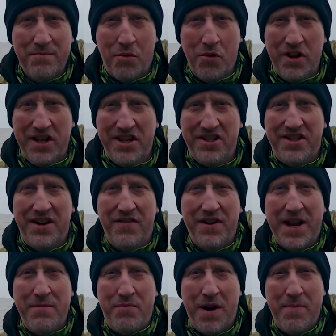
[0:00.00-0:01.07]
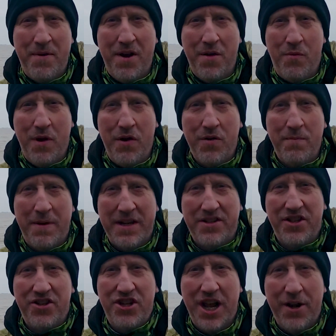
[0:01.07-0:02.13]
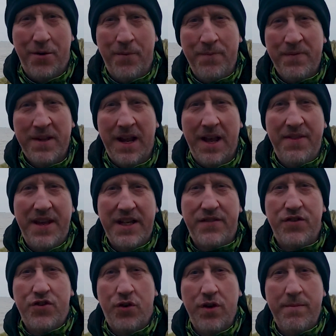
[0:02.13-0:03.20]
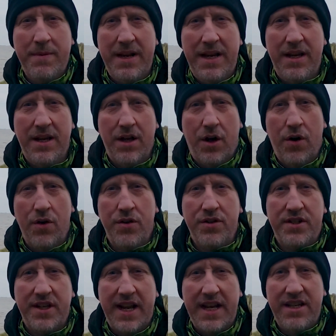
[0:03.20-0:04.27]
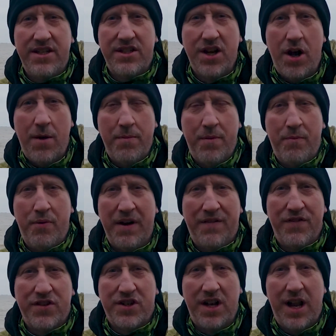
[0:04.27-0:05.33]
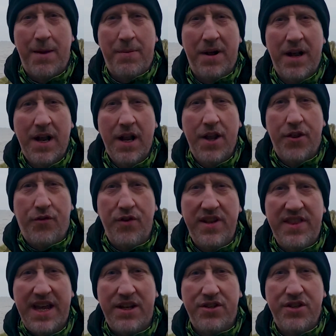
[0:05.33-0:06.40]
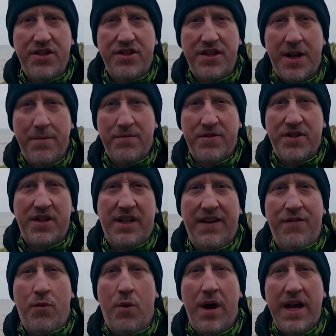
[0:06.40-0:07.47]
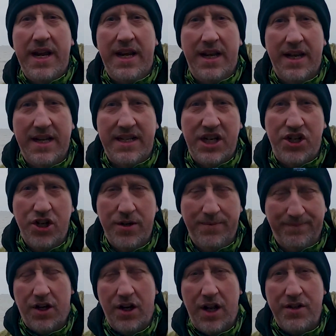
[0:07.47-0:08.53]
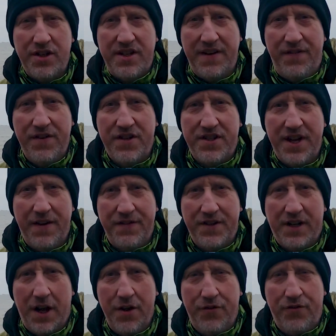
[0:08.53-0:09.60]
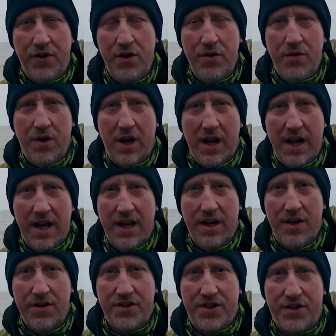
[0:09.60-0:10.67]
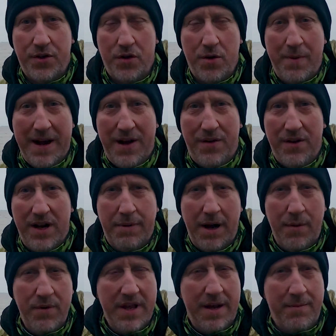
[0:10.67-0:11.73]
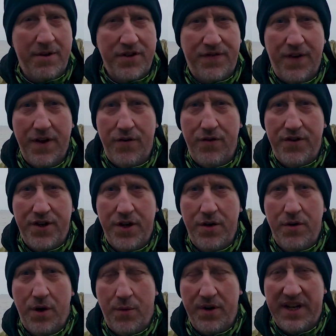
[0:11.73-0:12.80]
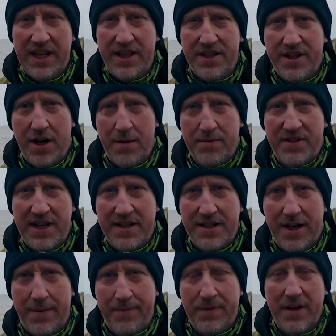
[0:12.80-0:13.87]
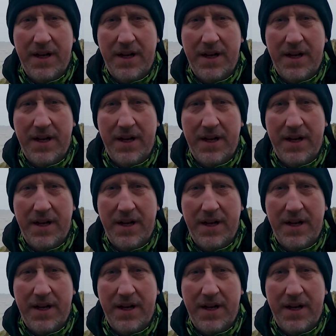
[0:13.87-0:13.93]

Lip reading: Morning, this is Everyday Prepper. Welcome back to the channel and thanks for joining me on today's Tarp Breakfast Club 3000 subs giveaway edition. So loads of different stuff to go through, lots to talk about, but without much further ado I want to get the tarp set up,